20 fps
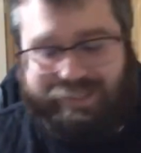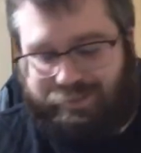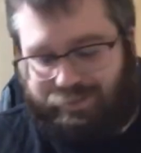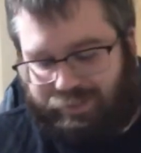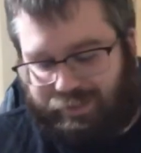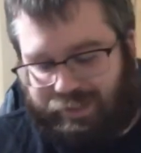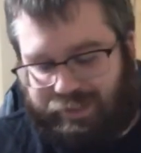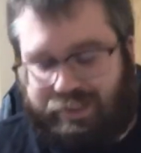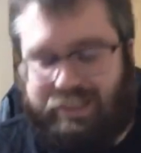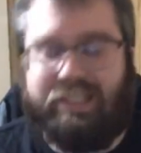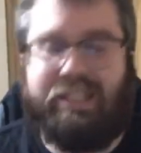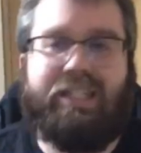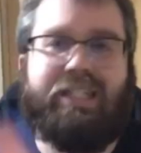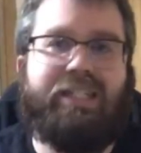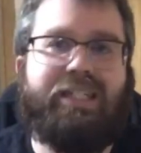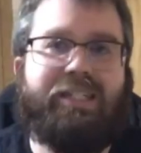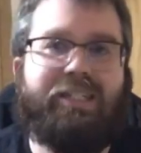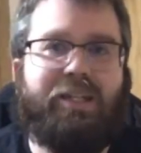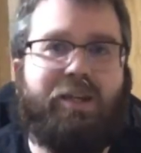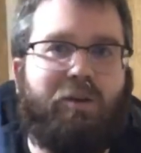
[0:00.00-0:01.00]
of it.
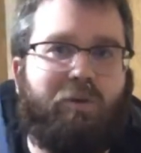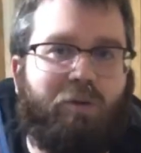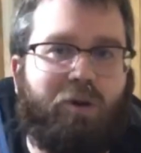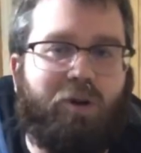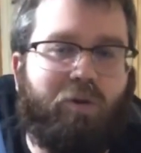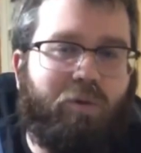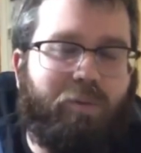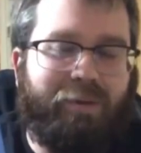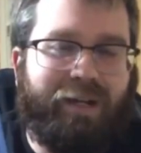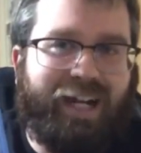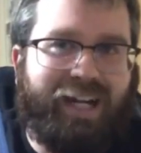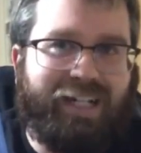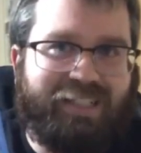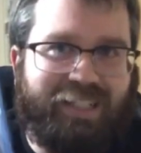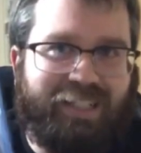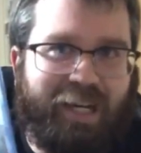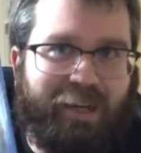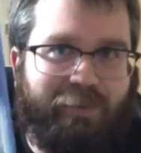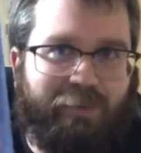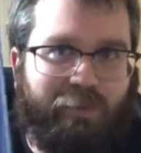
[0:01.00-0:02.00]
Wonder Woman
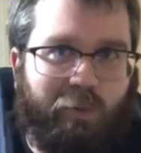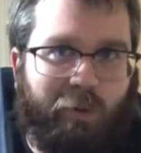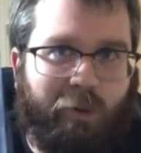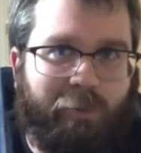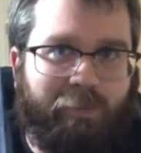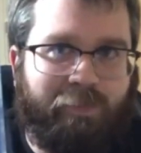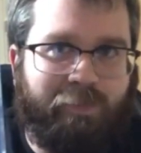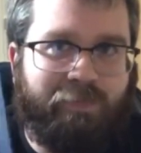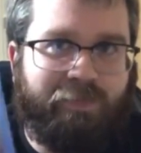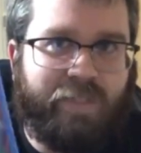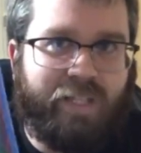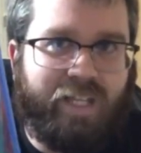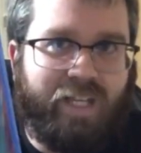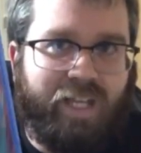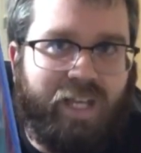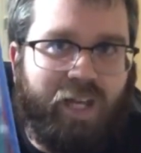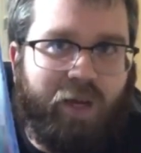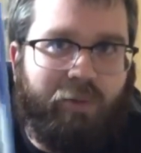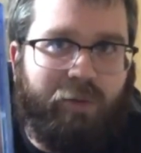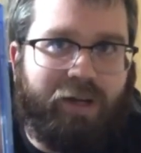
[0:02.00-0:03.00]
1984
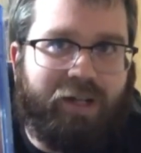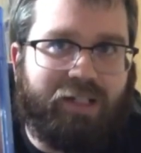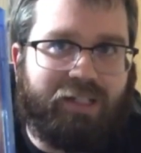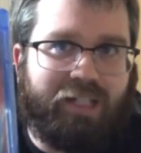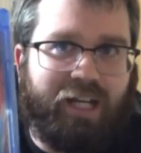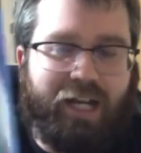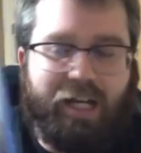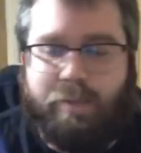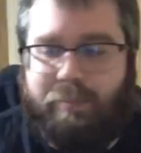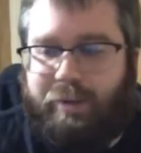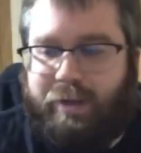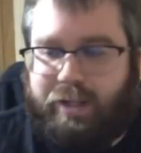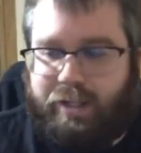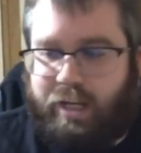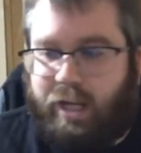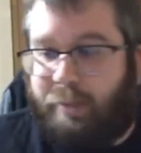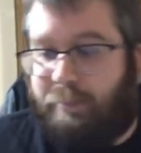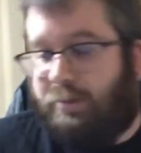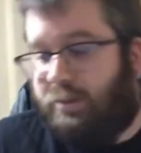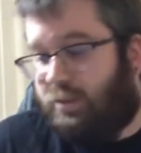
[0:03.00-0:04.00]
when you decided to pick
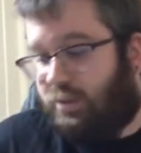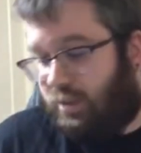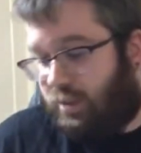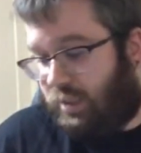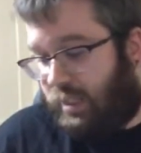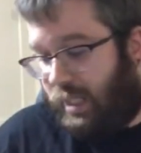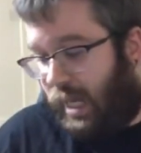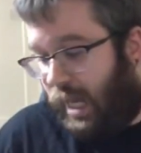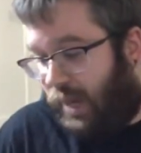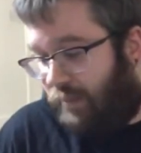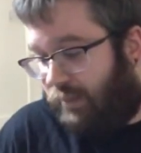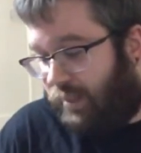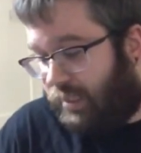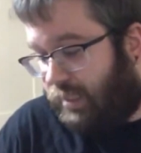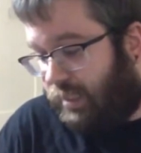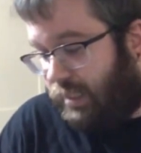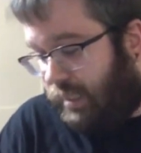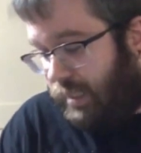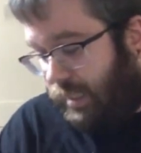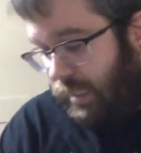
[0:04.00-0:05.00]
it up just to have
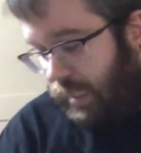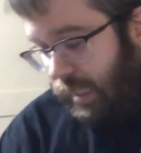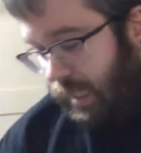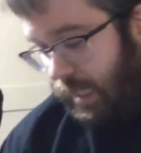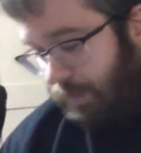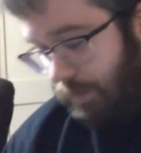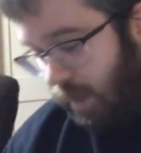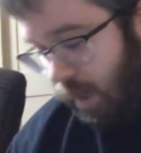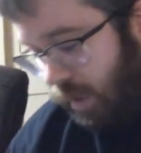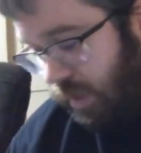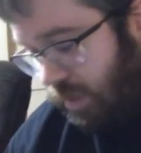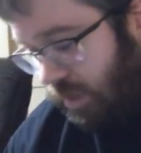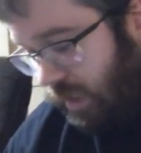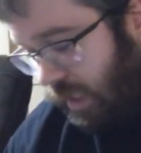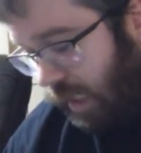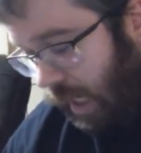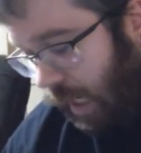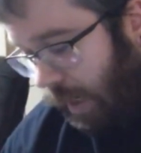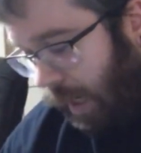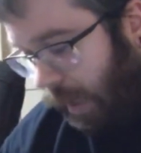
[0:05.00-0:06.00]
it. Um,
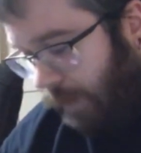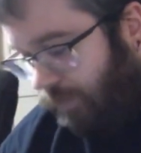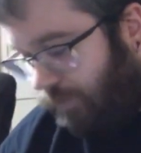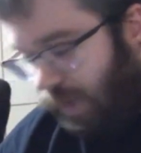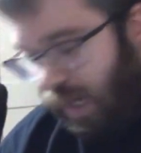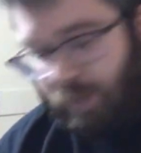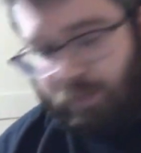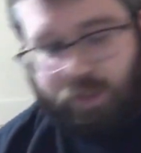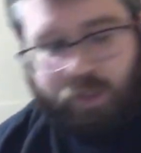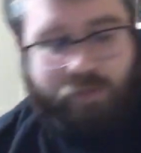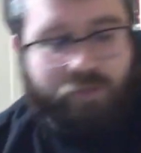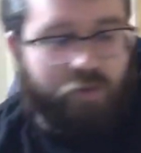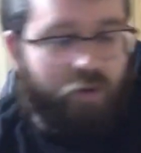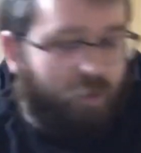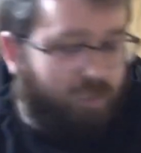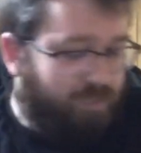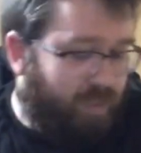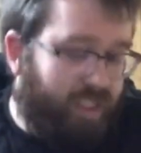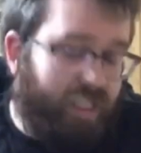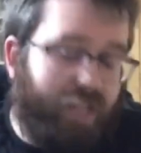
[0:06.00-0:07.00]
honestly, I, am fine with the
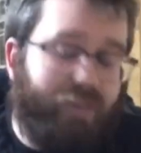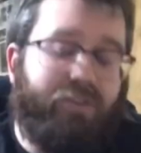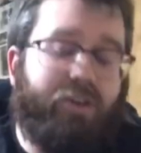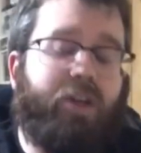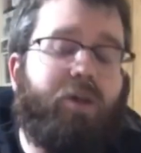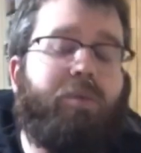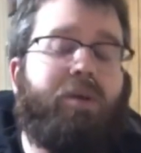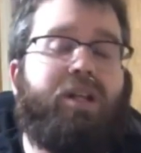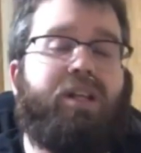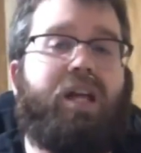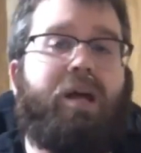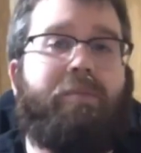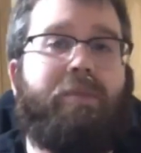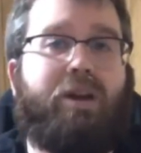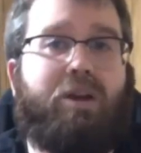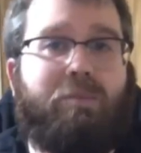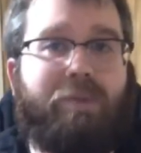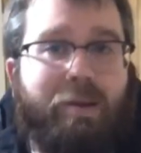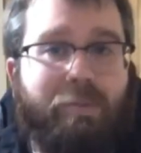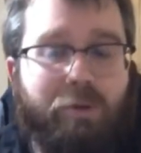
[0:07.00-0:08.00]
film. It definitely could be a lot
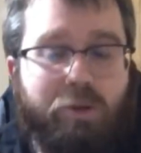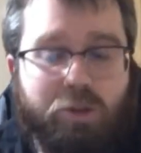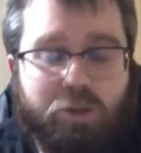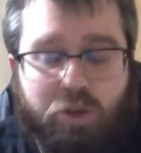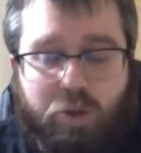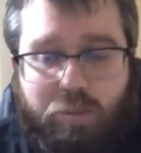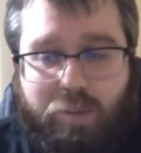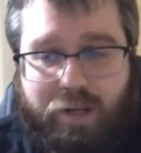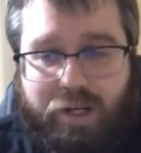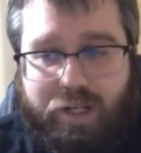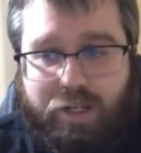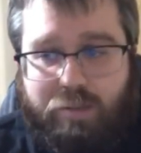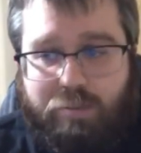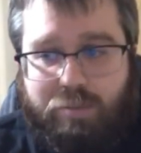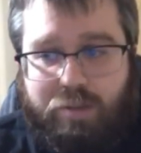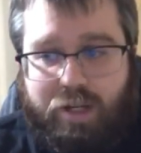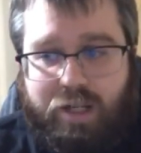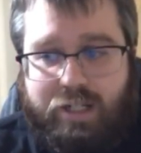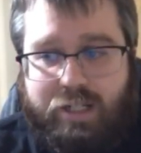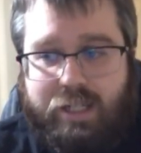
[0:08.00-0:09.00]
better, in my personal opinion,
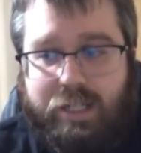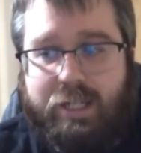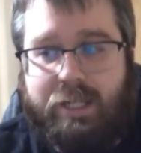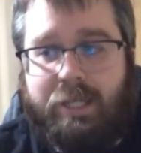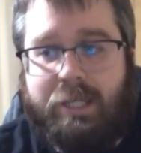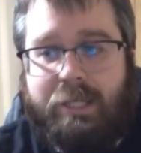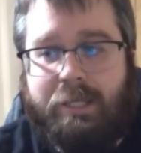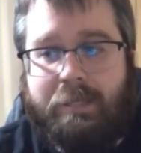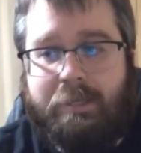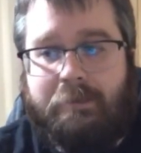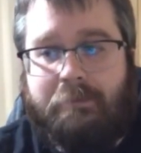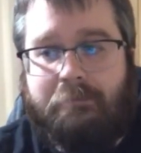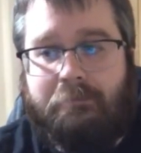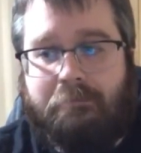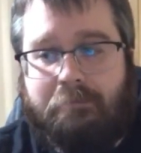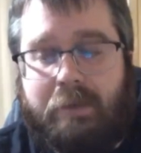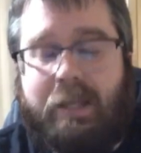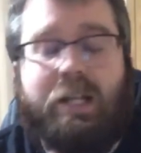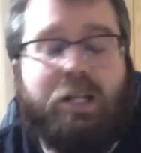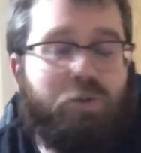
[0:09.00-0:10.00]
but
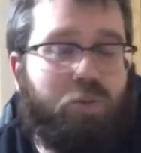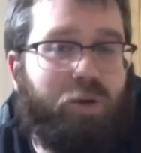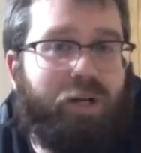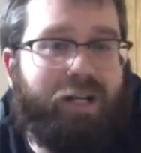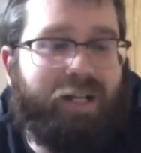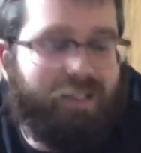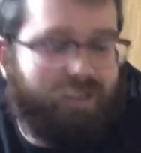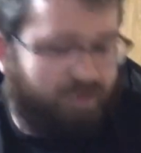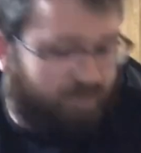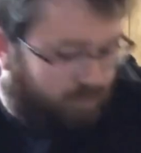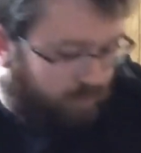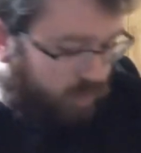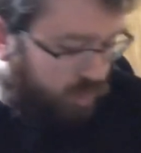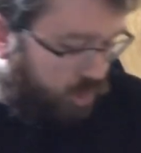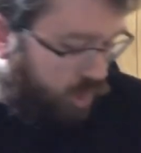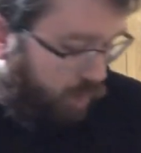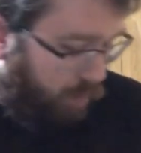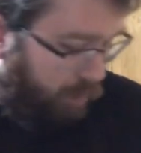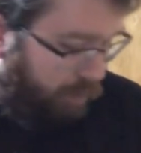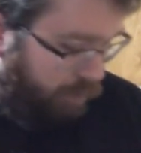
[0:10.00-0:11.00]
it is what it is.
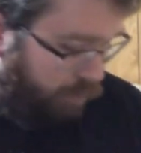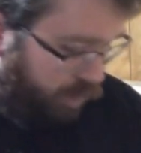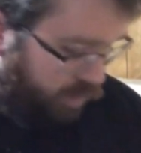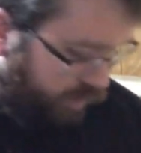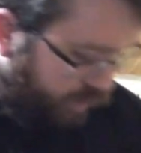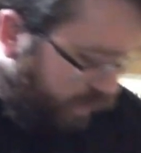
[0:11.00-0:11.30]
So, book